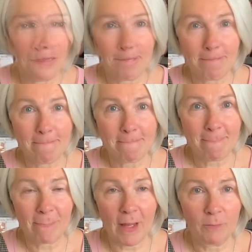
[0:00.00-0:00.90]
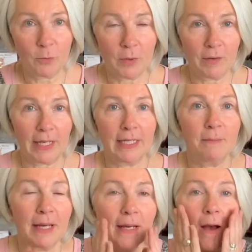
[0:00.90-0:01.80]
I'm not wearing any
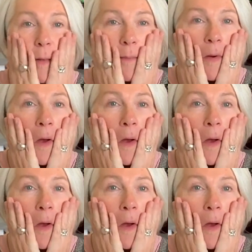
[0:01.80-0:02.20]
makeup.